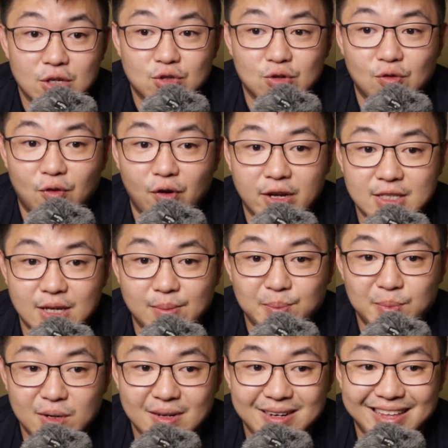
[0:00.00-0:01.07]
So for
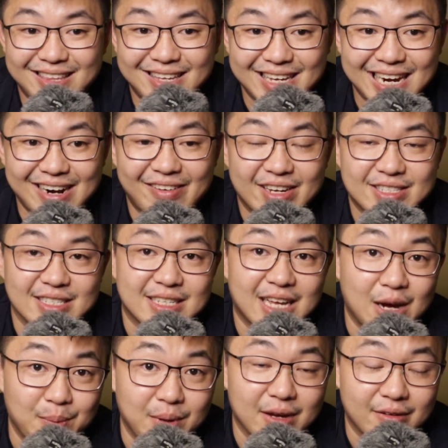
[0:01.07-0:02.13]
example, like TRX is
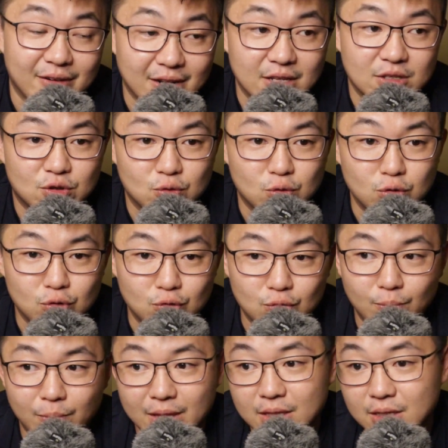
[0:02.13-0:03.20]
coming, right? So
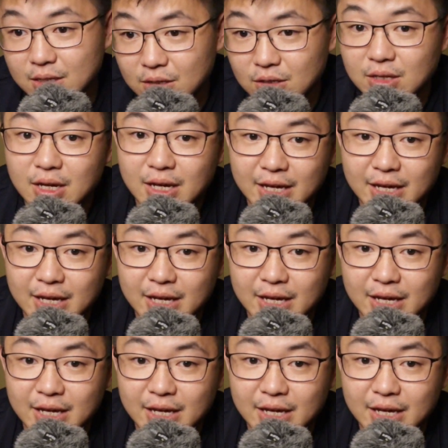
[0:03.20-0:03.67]
you better